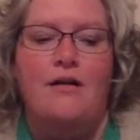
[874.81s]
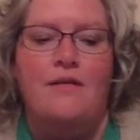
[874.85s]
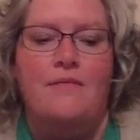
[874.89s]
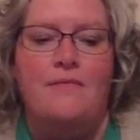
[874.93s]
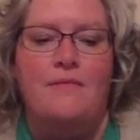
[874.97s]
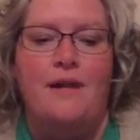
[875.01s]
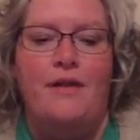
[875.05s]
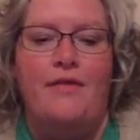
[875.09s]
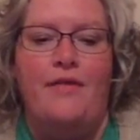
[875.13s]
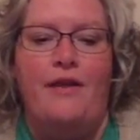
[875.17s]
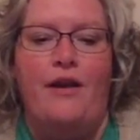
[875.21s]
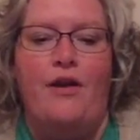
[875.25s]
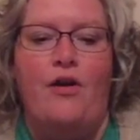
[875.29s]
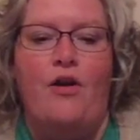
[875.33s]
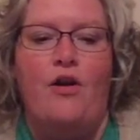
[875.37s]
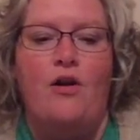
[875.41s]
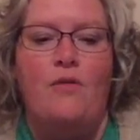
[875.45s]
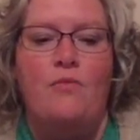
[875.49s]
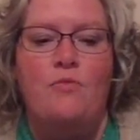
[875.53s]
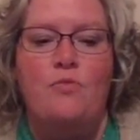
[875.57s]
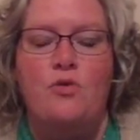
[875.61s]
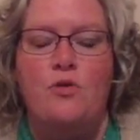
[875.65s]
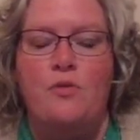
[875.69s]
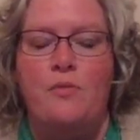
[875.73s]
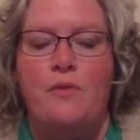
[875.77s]
And they are
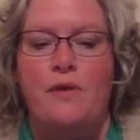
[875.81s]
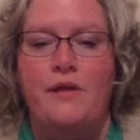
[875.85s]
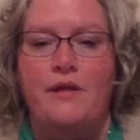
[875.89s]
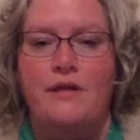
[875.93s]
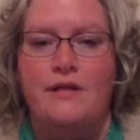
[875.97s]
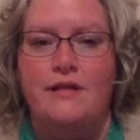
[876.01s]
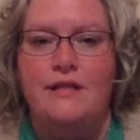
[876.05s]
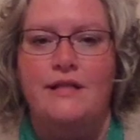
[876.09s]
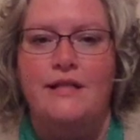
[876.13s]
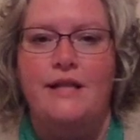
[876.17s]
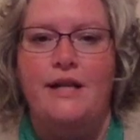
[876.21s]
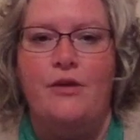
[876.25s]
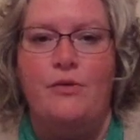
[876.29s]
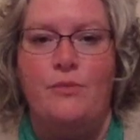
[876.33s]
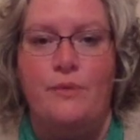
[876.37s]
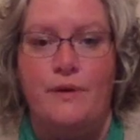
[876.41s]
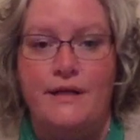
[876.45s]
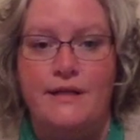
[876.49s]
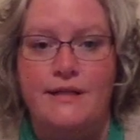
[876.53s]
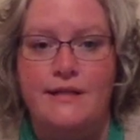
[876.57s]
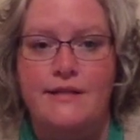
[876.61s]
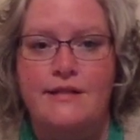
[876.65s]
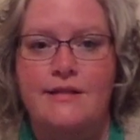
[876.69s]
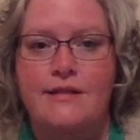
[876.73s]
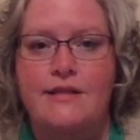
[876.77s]
more willing to take
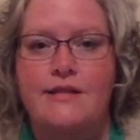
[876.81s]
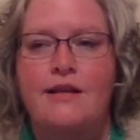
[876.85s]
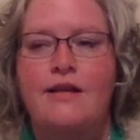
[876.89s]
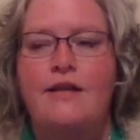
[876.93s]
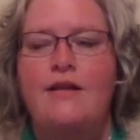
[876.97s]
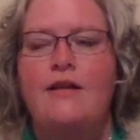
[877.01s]
risks,